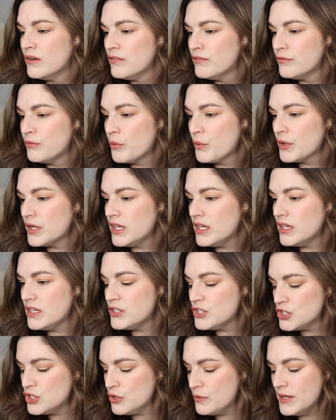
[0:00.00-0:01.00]

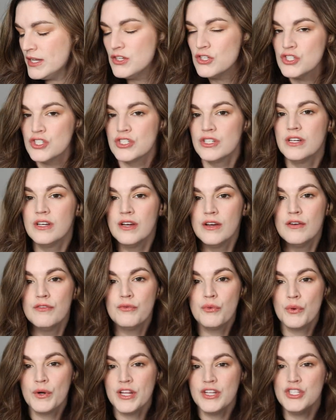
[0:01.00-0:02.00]
42 inch
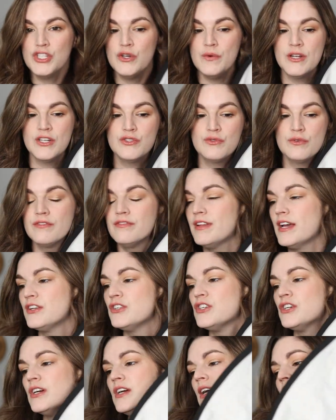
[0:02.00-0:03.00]
42 inch
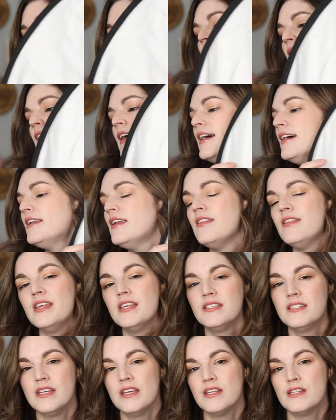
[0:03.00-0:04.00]
reflector and
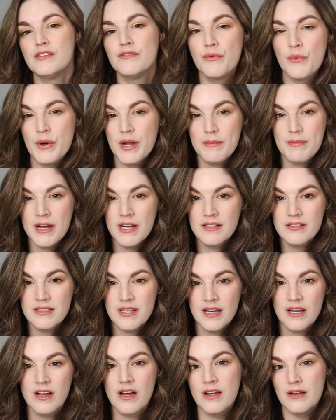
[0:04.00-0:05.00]
this is 40 bucks
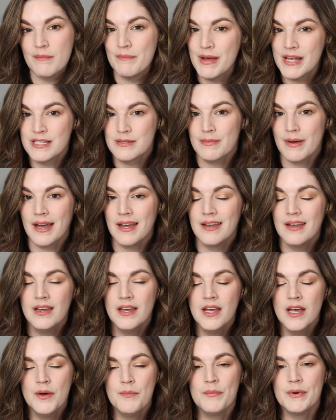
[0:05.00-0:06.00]
on Best Buy.
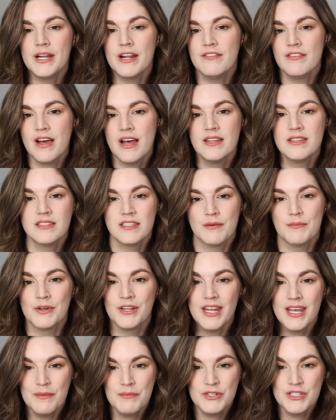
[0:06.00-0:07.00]
But I've gotten some
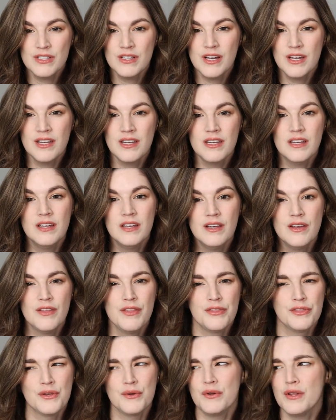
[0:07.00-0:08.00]
on Amazon,
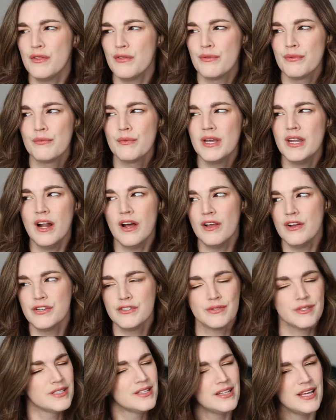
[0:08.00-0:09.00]

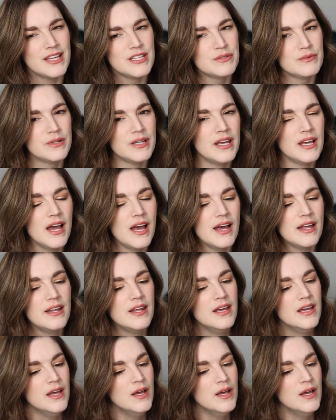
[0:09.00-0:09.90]
$33 was the last one I got.